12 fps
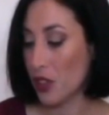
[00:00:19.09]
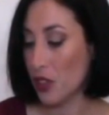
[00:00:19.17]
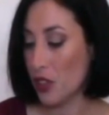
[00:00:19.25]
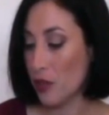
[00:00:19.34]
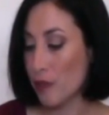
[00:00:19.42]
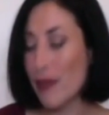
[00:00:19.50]

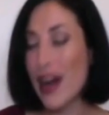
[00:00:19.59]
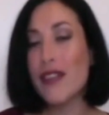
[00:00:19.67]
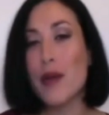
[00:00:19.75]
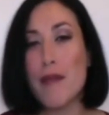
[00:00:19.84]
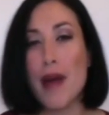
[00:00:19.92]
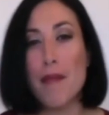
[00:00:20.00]
you
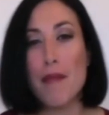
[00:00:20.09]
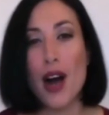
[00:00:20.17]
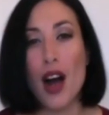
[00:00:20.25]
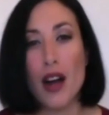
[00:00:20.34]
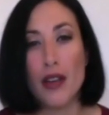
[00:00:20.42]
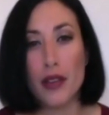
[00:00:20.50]
might remember
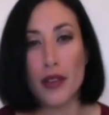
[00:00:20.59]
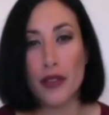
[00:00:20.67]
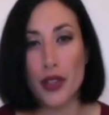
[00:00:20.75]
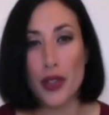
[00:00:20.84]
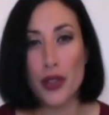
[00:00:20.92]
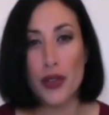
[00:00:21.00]
I
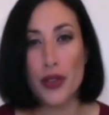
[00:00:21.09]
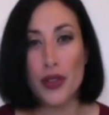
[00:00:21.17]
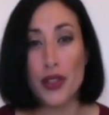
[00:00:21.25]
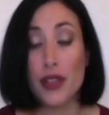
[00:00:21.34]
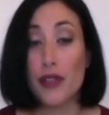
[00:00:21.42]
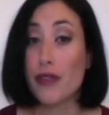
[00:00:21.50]
reviewed
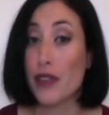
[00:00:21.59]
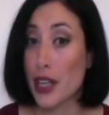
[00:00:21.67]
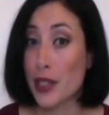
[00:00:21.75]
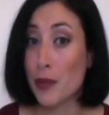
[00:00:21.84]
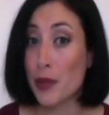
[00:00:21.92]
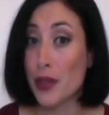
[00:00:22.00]
the
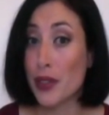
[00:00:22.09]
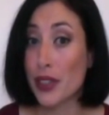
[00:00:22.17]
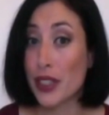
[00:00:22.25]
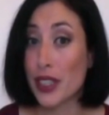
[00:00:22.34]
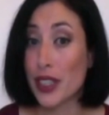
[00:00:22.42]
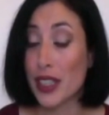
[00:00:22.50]
first
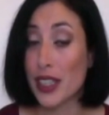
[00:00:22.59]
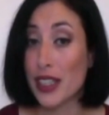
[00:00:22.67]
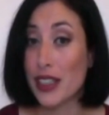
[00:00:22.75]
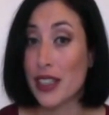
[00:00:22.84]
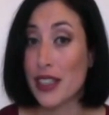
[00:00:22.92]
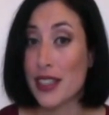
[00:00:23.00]
book
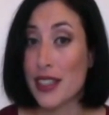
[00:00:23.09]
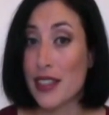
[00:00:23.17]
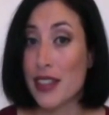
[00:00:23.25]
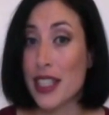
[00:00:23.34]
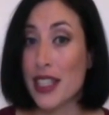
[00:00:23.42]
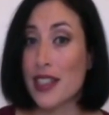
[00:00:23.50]
in the
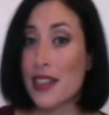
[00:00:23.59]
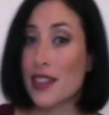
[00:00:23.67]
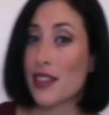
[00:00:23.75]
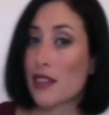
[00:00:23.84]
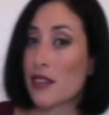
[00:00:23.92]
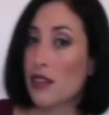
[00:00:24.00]

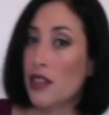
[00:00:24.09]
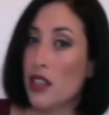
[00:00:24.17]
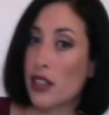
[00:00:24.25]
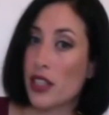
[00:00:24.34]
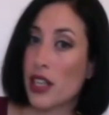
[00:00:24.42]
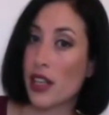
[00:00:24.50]
series. You
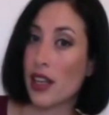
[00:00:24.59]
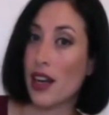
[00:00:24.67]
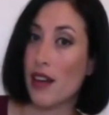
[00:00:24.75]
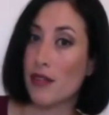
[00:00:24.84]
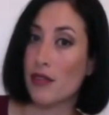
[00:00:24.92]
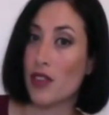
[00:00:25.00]
can check that
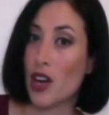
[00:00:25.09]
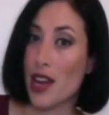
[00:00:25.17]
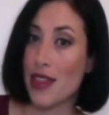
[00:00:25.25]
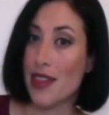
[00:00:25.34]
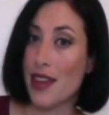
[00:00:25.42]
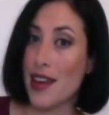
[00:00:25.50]
out right
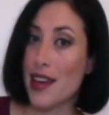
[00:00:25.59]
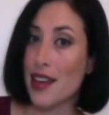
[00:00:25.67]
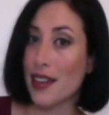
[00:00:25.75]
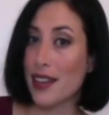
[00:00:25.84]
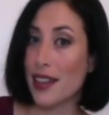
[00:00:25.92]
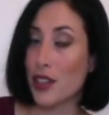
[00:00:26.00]
there
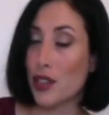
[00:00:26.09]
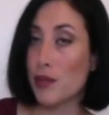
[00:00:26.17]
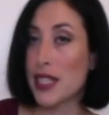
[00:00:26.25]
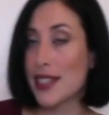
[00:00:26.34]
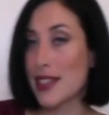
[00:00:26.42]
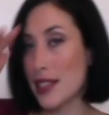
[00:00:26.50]
in case you missed